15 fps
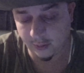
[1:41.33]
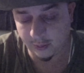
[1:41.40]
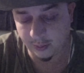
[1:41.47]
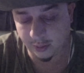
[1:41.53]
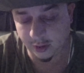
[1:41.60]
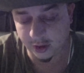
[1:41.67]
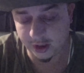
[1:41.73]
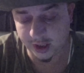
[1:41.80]

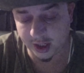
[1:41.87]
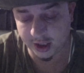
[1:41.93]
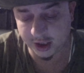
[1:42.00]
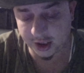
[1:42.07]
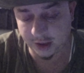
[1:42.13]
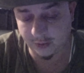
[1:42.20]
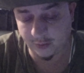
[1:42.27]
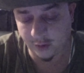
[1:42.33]

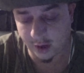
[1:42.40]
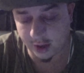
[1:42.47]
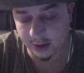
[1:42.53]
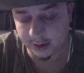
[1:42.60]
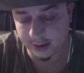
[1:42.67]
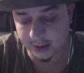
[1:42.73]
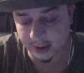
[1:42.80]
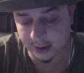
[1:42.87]
production
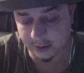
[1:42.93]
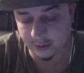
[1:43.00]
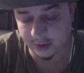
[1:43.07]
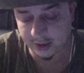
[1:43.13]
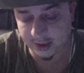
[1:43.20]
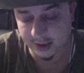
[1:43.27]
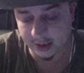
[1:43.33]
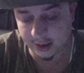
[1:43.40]
runs
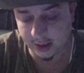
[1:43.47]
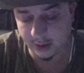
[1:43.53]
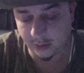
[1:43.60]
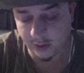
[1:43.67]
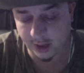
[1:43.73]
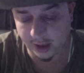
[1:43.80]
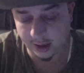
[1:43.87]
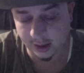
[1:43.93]
increasingly
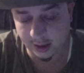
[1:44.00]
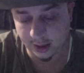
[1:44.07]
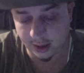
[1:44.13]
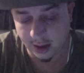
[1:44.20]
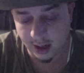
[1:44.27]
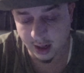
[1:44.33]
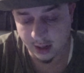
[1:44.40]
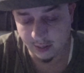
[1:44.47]
weekly.
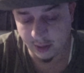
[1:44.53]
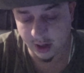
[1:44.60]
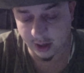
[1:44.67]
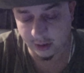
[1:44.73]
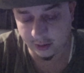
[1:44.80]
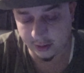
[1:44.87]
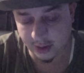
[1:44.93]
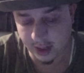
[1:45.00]

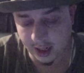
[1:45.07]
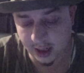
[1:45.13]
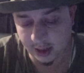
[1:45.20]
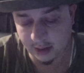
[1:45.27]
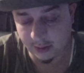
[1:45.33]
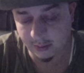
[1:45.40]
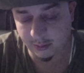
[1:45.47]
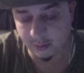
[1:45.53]
Bottleneck
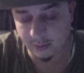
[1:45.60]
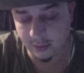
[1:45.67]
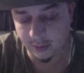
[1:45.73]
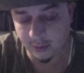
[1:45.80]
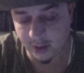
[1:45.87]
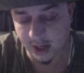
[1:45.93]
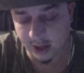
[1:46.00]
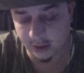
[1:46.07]

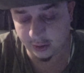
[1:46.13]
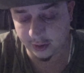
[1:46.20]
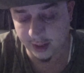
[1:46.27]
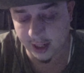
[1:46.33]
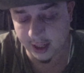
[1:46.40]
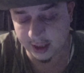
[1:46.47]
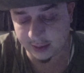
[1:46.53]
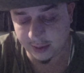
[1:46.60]

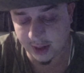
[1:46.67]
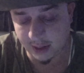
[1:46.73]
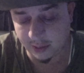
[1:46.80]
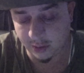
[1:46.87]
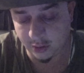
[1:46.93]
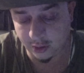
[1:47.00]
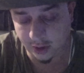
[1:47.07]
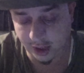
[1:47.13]
bottlenecked by
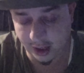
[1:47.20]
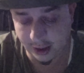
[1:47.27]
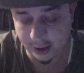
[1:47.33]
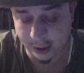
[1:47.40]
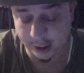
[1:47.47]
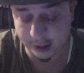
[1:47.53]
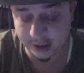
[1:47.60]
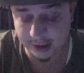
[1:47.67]
bolt
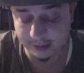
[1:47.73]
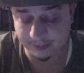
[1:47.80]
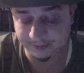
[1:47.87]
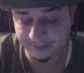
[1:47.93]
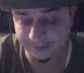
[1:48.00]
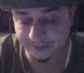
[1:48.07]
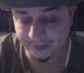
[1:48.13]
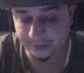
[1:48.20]
carriers.
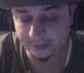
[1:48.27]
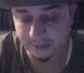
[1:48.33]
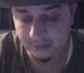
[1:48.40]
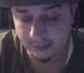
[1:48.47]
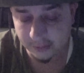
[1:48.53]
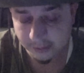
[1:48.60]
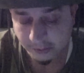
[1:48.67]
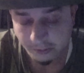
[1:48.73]

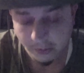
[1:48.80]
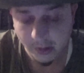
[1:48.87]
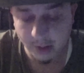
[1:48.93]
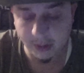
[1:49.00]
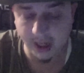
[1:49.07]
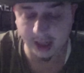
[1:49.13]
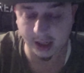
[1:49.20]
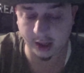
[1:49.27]

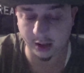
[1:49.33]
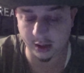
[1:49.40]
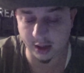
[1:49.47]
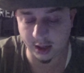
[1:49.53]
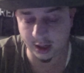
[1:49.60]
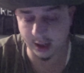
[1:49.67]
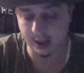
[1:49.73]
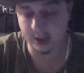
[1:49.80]
Making
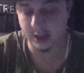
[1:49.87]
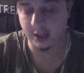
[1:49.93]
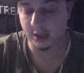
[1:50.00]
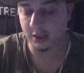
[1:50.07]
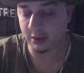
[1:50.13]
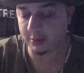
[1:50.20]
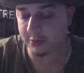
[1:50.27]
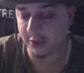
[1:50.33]
uh
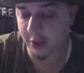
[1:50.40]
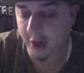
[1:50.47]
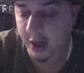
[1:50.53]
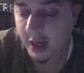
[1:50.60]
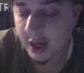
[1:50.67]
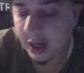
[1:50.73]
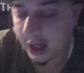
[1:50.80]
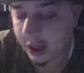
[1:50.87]
I'm sorry,
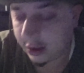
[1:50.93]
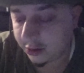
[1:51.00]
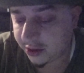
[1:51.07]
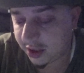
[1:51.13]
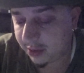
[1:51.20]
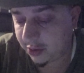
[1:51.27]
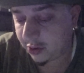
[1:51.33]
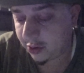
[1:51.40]

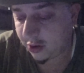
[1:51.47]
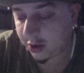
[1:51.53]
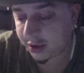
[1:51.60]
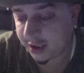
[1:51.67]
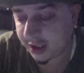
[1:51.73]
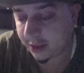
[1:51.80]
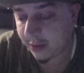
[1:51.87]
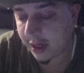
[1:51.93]

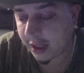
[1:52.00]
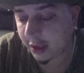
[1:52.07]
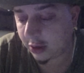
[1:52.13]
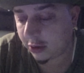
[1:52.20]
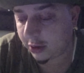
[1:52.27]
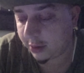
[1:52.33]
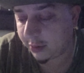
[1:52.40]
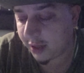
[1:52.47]
LWRC making
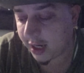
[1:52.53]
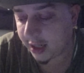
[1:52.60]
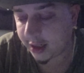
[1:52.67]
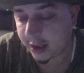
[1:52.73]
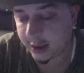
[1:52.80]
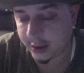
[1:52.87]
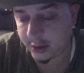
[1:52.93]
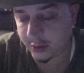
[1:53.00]
only black
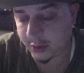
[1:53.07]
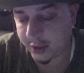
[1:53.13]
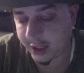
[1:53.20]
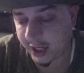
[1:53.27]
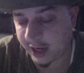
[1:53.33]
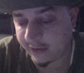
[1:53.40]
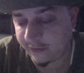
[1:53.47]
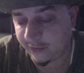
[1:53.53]
guns running
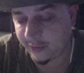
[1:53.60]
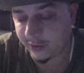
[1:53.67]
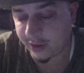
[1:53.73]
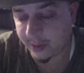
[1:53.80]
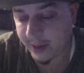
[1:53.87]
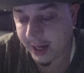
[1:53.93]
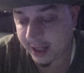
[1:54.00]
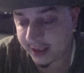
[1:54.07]
at full
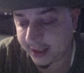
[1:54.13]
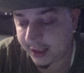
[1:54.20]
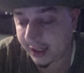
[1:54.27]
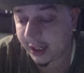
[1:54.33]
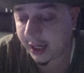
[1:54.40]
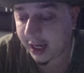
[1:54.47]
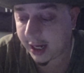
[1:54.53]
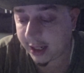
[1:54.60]
capacity
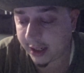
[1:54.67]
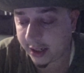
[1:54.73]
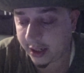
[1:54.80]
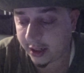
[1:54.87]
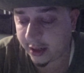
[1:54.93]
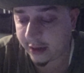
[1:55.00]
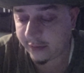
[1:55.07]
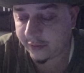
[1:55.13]
can't get
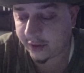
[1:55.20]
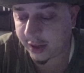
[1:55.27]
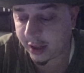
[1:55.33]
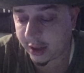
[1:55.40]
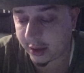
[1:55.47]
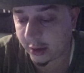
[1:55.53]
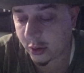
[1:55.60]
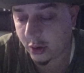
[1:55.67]
enough
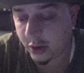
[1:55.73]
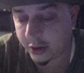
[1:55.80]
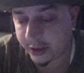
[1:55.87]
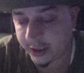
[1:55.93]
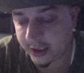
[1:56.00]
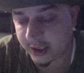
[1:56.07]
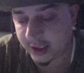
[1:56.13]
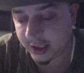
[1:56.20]
gun
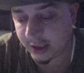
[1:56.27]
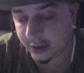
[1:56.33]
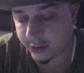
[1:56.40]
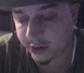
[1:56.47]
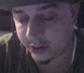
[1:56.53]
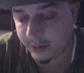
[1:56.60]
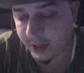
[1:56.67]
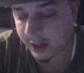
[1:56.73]
quality steel
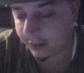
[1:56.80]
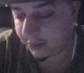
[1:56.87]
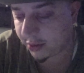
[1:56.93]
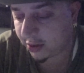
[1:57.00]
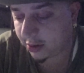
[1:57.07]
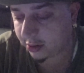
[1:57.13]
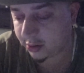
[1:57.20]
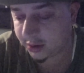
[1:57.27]
to make
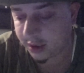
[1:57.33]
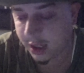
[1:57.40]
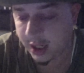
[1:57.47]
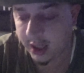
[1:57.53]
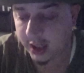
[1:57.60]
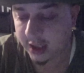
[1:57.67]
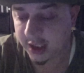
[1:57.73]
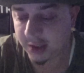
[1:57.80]
barrels.
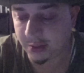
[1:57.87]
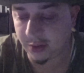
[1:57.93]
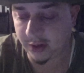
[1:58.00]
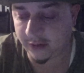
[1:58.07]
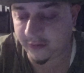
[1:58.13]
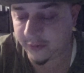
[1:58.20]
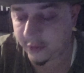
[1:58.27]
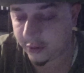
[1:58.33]

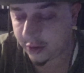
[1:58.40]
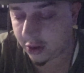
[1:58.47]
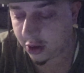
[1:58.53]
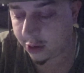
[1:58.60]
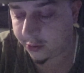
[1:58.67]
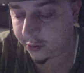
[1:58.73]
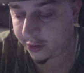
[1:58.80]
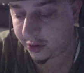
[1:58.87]
Springfield
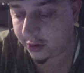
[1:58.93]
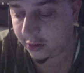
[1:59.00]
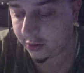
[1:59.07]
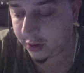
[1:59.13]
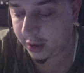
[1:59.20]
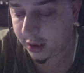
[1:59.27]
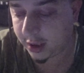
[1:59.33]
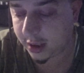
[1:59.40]
Armory,
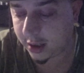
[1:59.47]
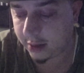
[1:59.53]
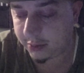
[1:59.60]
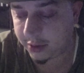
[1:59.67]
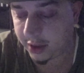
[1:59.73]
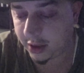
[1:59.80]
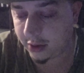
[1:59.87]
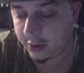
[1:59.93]
only
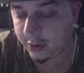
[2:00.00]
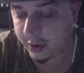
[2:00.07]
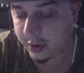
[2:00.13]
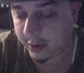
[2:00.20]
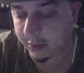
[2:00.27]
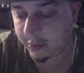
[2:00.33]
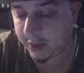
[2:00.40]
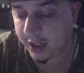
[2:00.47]
company who
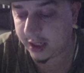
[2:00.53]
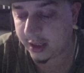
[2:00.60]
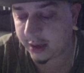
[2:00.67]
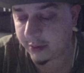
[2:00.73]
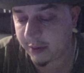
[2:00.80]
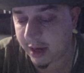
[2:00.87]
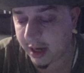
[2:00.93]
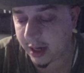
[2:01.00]
can meet
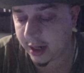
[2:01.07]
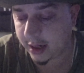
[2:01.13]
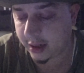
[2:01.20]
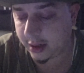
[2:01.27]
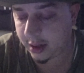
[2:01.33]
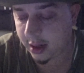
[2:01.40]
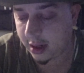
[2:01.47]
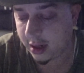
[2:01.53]
demand
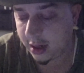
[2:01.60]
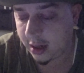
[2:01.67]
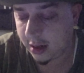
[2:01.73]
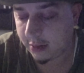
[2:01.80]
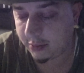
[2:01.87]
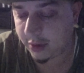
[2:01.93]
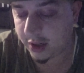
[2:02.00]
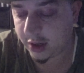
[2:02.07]

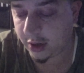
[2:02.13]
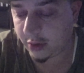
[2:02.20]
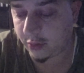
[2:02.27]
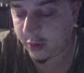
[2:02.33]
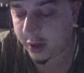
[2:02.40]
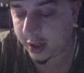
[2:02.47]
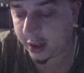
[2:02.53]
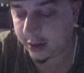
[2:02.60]
but are
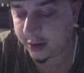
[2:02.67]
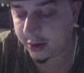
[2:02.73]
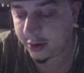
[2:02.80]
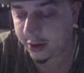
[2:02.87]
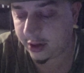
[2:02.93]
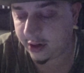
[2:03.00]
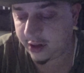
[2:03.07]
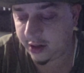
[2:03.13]
running
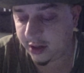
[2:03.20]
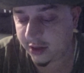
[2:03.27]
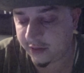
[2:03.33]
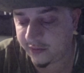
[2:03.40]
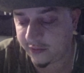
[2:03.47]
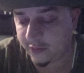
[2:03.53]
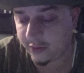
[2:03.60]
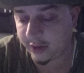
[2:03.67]
30 to
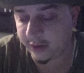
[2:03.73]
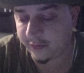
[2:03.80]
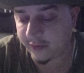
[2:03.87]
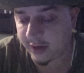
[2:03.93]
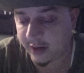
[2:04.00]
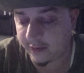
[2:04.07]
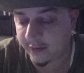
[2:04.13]
45